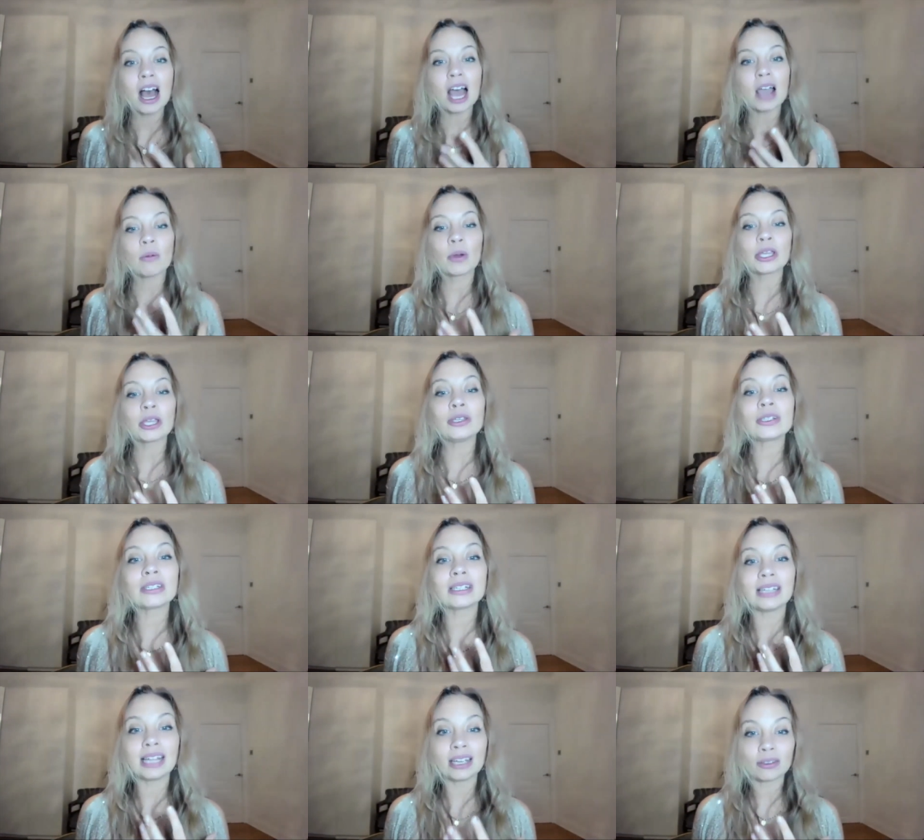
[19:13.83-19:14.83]
I want you
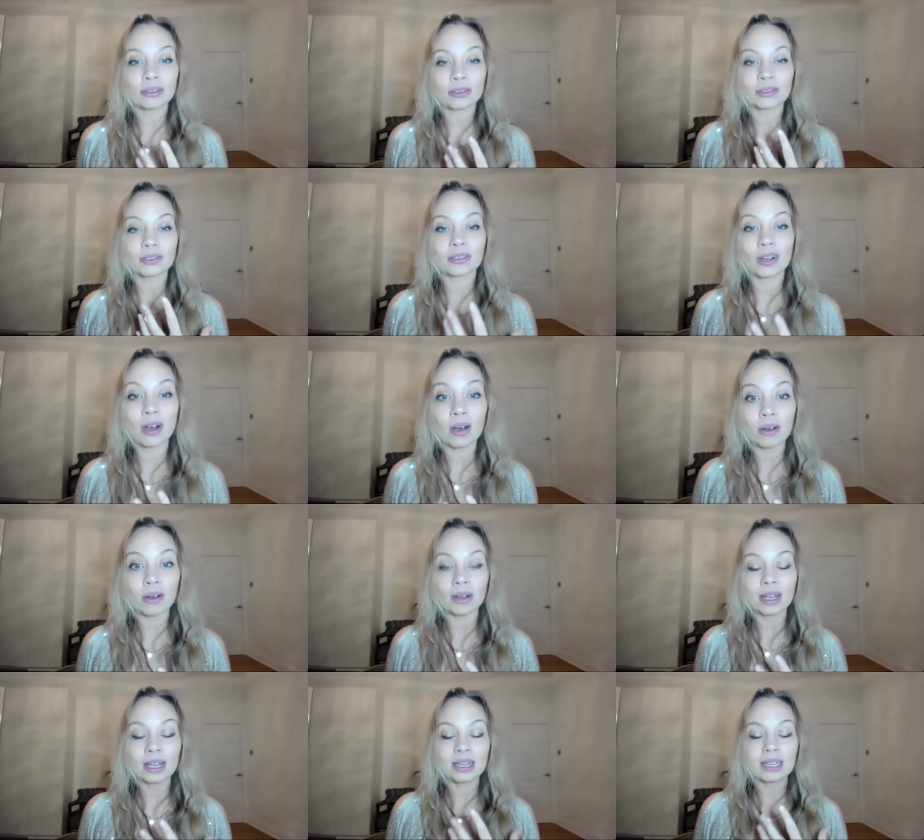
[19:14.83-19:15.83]
to let your
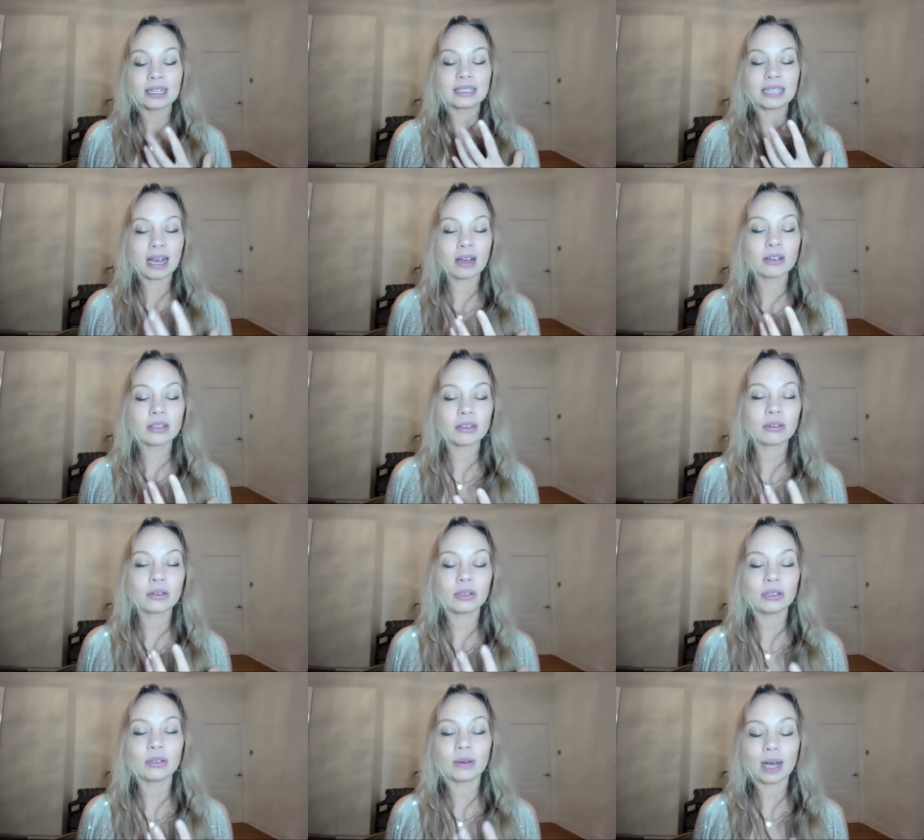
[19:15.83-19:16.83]
soul tell you
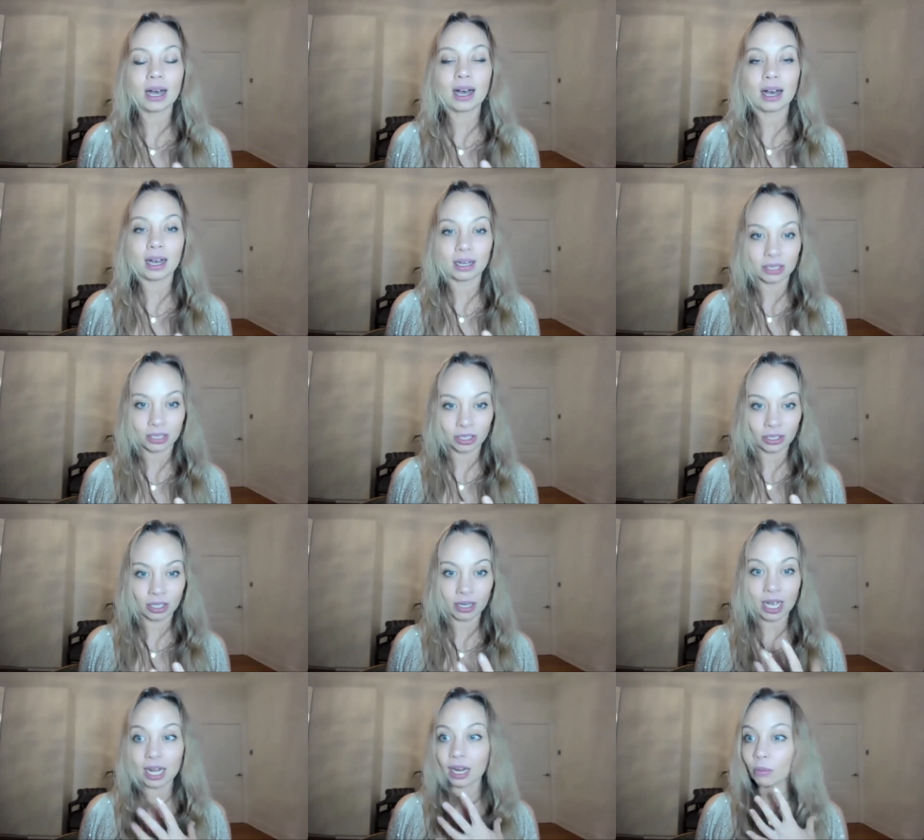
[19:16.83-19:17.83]
who you are, you know,
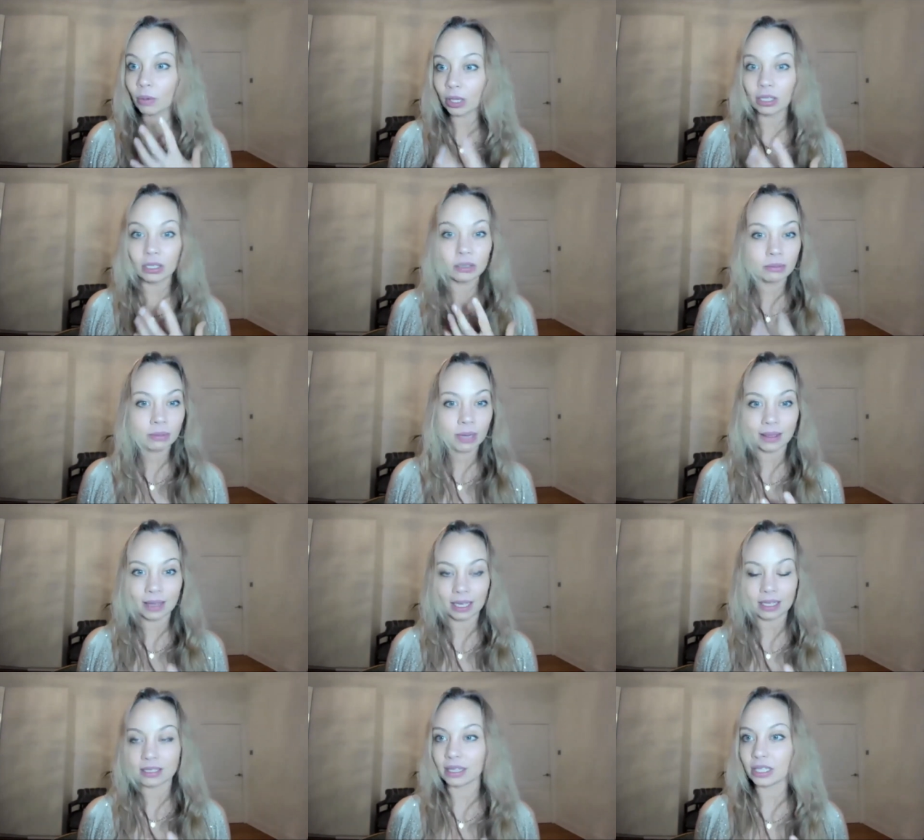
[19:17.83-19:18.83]
and I want you to write
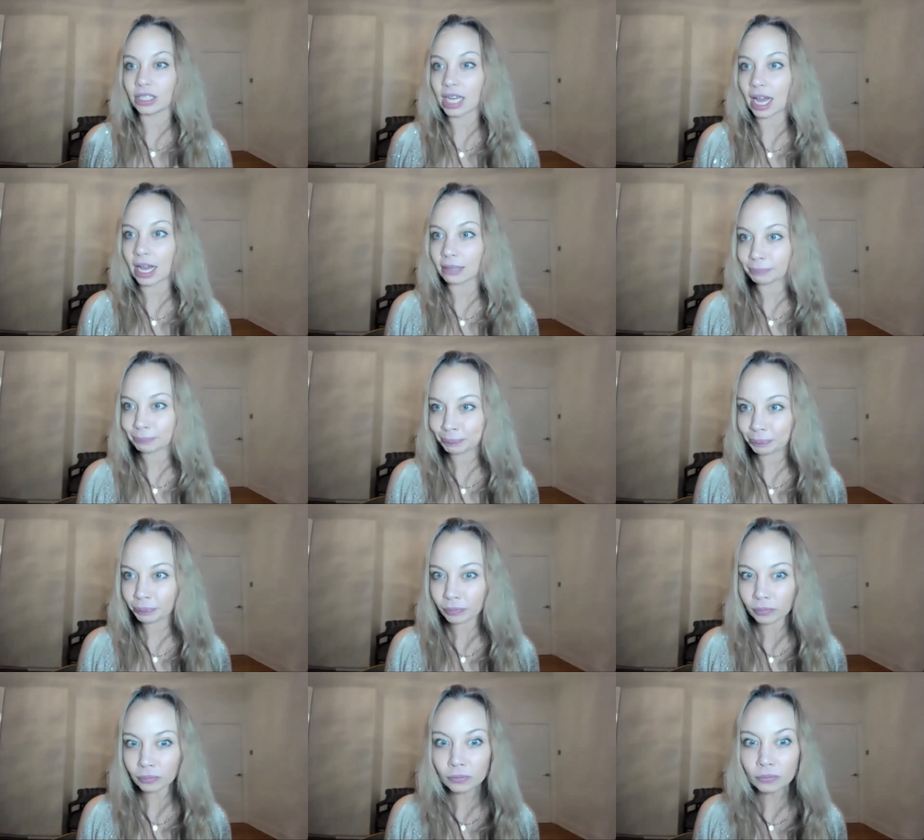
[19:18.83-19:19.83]
that into the chat.
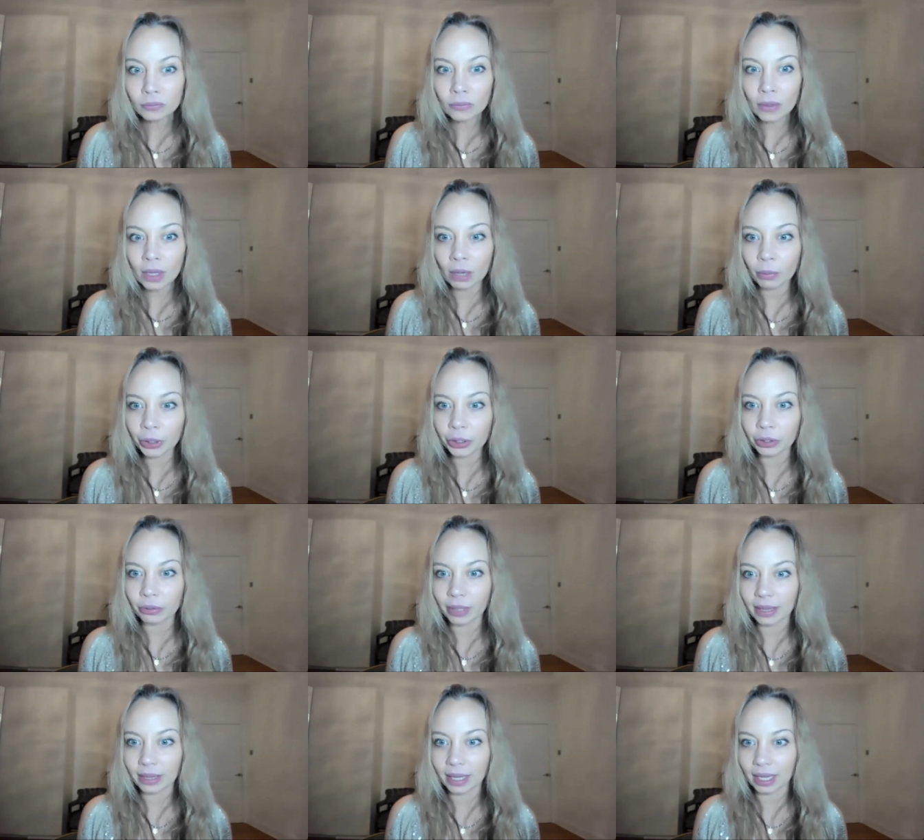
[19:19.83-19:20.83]
I want you to
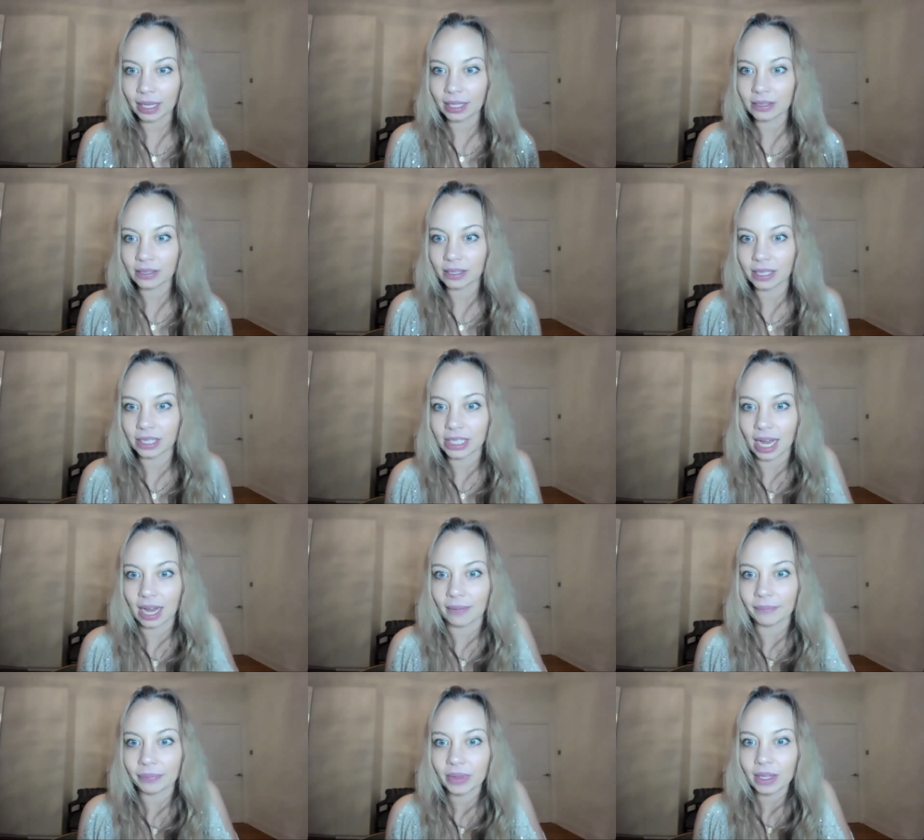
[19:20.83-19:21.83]
write that into the
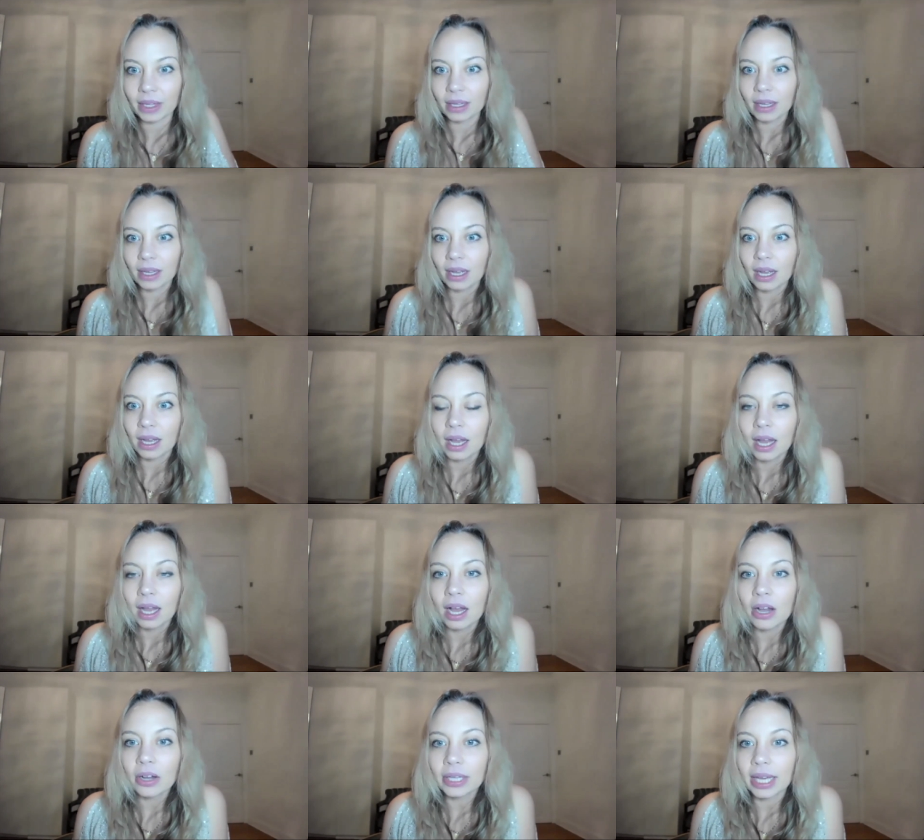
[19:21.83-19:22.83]
chat.
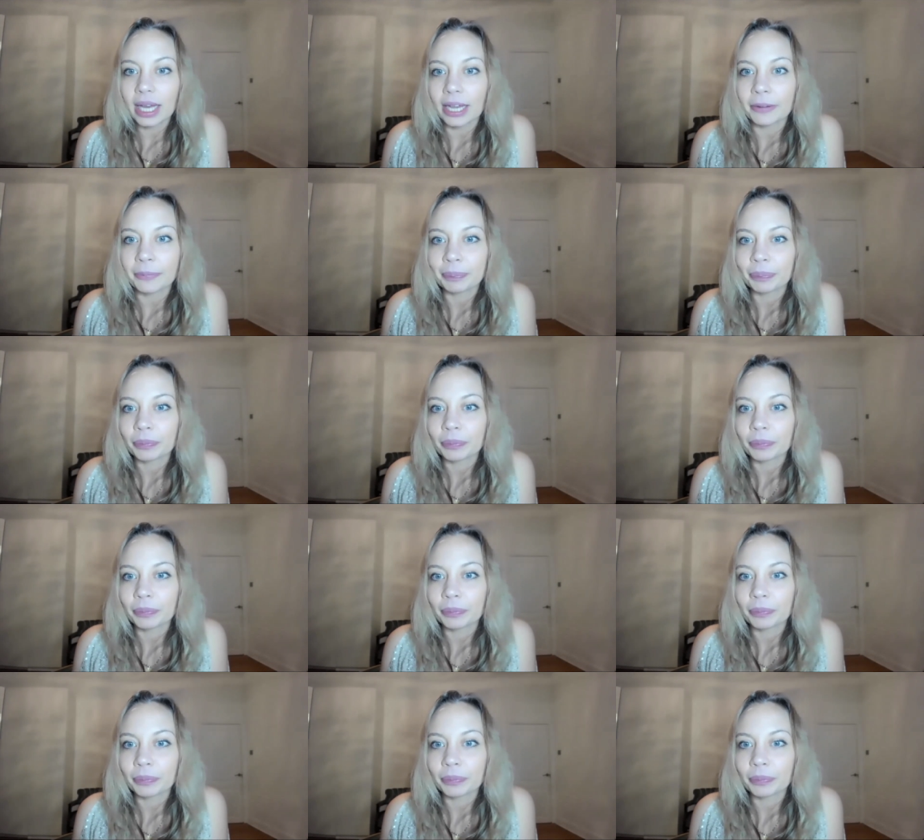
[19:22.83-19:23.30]
Okay.